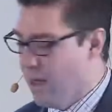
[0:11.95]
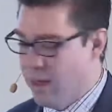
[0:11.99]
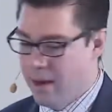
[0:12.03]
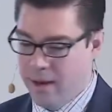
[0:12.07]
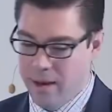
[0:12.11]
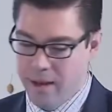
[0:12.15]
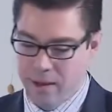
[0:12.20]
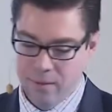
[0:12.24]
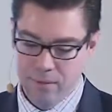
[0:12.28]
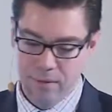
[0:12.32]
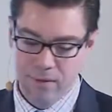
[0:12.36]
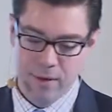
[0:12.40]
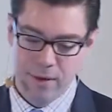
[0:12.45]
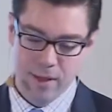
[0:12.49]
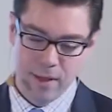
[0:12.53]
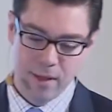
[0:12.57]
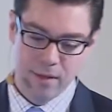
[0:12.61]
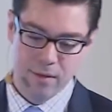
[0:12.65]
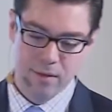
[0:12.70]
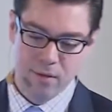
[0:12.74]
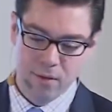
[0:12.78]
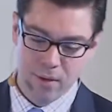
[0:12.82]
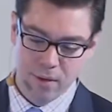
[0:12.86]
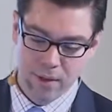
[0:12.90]
and now today
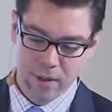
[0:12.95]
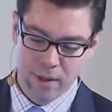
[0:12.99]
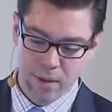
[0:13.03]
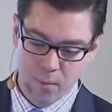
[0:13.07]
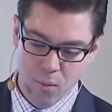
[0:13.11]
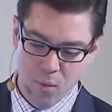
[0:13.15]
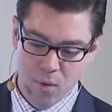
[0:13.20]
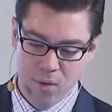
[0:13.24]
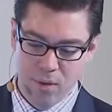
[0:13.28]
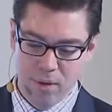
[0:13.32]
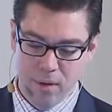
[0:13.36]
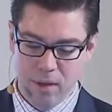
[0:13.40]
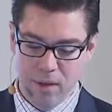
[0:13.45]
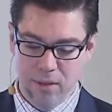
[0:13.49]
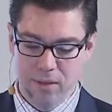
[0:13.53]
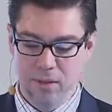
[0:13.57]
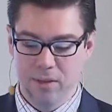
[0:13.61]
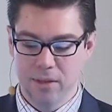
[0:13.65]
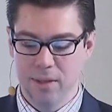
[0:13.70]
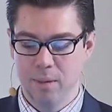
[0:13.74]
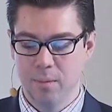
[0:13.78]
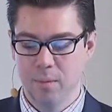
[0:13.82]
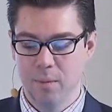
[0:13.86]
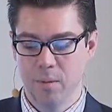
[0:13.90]
talking more on the
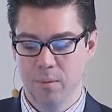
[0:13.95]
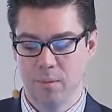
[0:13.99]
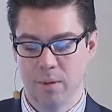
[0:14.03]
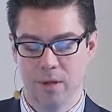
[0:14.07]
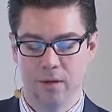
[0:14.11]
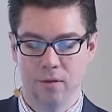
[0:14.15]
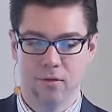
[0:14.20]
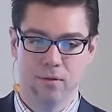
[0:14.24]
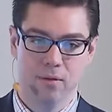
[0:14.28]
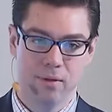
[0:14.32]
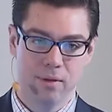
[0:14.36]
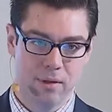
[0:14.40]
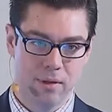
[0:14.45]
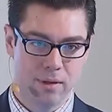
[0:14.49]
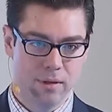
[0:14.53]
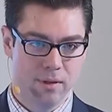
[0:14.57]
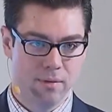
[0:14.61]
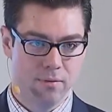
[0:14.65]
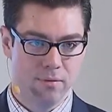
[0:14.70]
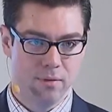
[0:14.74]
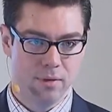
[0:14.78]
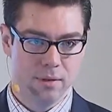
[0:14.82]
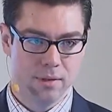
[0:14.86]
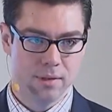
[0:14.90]
lipid-based drug
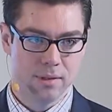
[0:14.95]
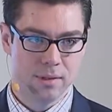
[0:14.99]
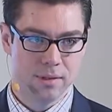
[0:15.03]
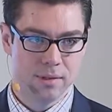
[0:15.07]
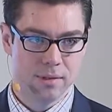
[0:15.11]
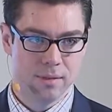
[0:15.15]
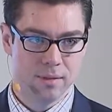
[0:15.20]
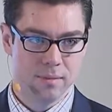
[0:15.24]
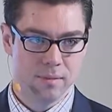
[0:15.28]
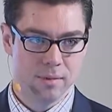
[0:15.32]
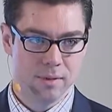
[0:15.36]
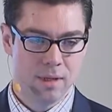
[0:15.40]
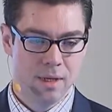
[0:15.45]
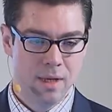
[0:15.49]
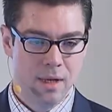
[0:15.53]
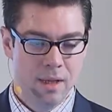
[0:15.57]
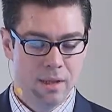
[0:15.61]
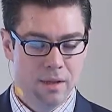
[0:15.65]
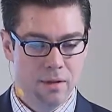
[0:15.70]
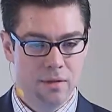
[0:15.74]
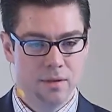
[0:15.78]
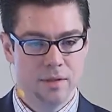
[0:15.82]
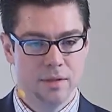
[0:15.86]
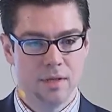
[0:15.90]
delivery systems.
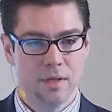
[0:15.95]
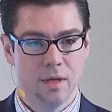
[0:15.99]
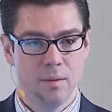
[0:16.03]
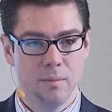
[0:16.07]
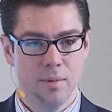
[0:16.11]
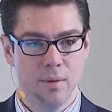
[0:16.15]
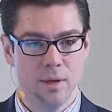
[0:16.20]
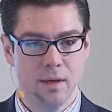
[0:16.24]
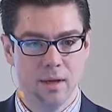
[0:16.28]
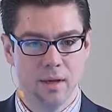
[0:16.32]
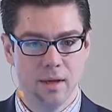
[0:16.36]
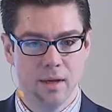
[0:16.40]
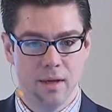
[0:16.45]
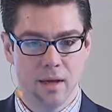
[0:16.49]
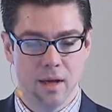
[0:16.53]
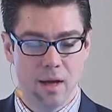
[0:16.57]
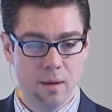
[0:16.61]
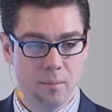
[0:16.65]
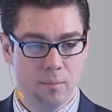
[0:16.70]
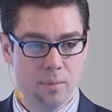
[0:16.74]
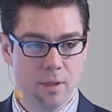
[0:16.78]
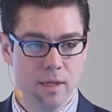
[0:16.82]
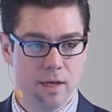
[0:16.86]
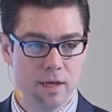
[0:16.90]
Now these can be
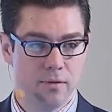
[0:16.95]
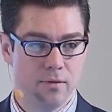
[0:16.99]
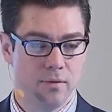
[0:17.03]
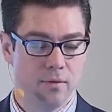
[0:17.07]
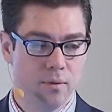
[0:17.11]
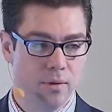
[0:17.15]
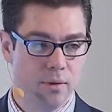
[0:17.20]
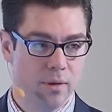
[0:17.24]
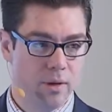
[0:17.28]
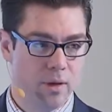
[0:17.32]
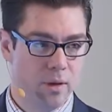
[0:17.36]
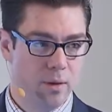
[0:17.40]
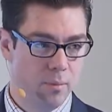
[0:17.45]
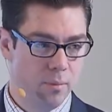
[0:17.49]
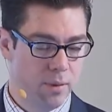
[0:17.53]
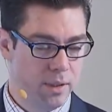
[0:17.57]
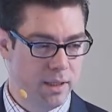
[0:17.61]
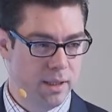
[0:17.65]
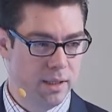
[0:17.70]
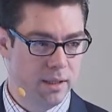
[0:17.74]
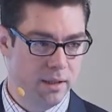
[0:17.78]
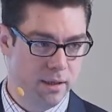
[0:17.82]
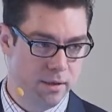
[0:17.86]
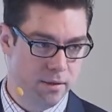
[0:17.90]
complex for a
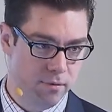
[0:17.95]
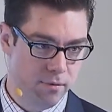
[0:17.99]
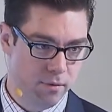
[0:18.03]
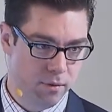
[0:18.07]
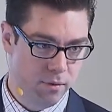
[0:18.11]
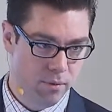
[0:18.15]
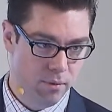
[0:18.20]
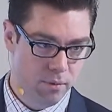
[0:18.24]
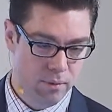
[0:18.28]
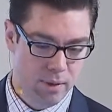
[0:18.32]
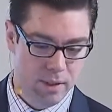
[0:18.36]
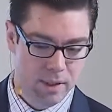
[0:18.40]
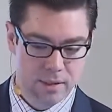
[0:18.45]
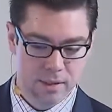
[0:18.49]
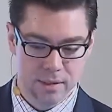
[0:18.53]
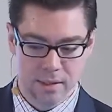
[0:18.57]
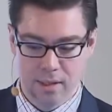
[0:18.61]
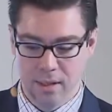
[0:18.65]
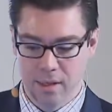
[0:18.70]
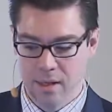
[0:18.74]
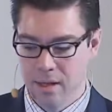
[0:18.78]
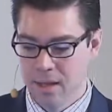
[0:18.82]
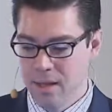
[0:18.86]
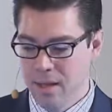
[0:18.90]
completely different
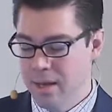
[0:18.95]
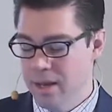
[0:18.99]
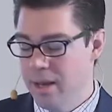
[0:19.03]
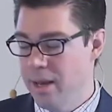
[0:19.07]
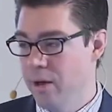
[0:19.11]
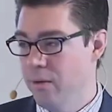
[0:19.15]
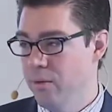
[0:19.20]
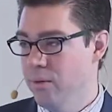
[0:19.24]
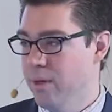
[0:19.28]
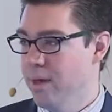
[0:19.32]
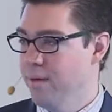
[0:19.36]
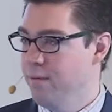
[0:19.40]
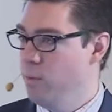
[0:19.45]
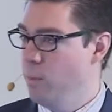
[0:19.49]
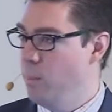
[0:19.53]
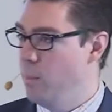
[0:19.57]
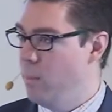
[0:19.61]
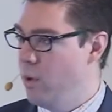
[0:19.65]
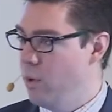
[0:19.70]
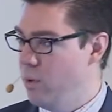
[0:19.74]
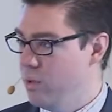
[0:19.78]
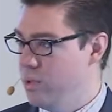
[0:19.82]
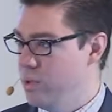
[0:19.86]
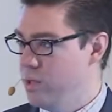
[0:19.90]
reason. Now you have
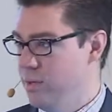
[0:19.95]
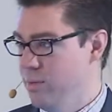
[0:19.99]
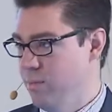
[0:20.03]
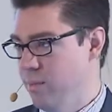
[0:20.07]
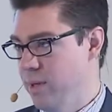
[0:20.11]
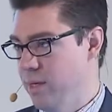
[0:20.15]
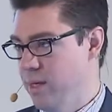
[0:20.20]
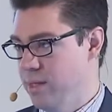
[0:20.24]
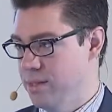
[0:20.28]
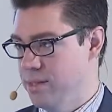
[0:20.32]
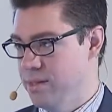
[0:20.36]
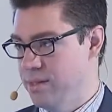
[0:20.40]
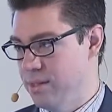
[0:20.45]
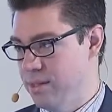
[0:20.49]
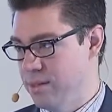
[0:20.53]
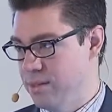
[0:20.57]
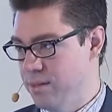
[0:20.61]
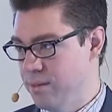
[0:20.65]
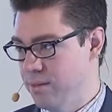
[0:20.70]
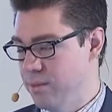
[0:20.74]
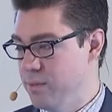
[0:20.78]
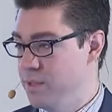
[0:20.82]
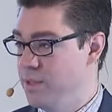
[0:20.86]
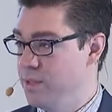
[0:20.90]
emulsion-based
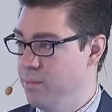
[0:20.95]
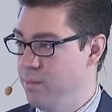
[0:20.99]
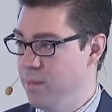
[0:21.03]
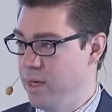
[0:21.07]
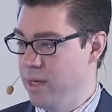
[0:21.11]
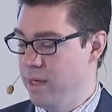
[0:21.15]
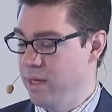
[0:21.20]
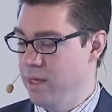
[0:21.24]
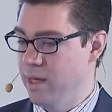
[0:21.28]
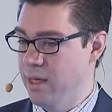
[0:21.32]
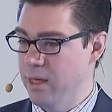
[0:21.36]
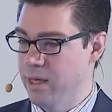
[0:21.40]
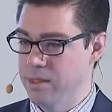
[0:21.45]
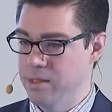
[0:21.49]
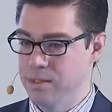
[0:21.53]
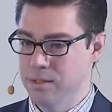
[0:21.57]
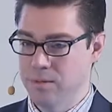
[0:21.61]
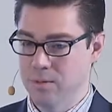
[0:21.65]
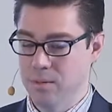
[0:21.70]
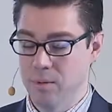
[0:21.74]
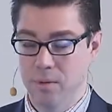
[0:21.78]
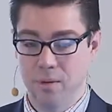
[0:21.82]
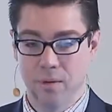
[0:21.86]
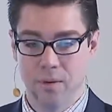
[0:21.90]
systems in many
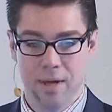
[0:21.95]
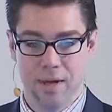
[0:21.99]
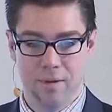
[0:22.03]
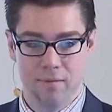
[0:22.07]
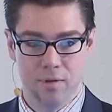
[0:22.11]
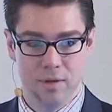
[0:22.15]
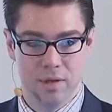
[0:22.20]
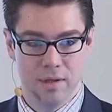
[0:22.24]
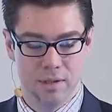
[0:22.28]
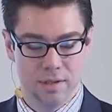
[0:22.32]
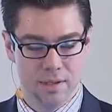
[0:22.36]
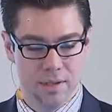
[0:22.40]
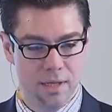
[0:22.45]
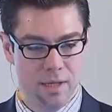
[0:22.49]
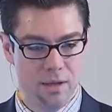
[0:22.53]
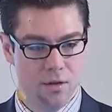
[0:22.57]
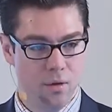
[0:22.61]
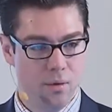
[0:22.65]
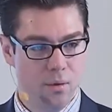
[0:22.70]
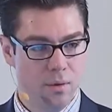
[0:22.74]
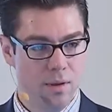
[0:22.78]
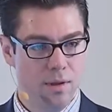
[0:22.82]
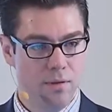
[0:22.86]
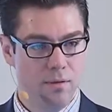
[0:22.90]
cases where you have a distinct
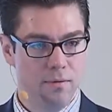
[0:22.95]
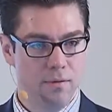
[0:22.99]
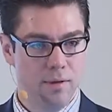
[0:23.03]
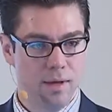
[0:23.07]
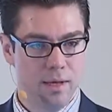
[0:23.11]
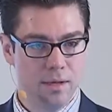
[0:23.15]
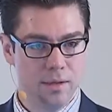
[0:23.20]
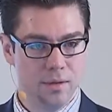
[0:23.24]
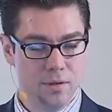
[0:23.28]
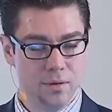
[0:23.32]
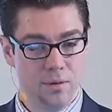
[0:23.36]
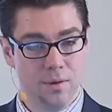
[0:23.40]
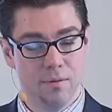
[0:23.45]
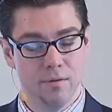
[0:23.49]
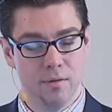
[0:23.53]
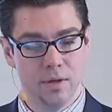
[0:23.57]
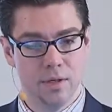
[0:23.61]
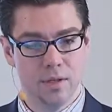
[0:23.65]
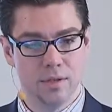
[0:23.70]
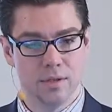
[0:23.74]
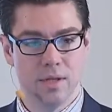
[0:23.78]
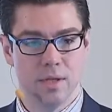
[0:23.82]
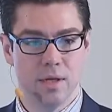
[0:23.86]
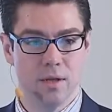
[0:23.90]
oil phase, you have a
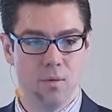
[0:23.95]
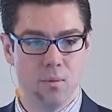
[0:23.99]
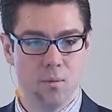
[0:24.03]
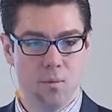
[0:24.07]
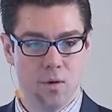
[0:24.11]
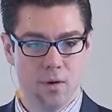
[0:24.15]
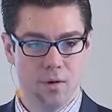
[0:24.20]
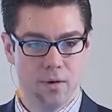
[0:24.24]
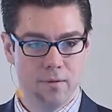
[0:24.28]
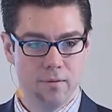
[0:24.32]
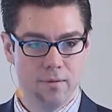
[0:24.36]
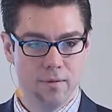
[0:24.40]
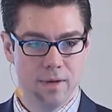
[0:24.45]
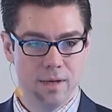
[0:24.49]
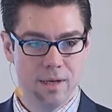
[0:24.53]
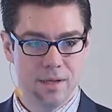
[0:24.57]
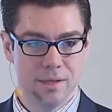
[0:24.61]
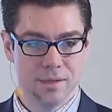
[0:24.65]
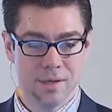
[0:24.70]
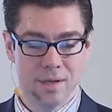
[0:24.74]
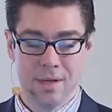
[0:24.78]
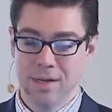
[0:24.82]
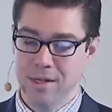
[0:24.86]
distinct water phase.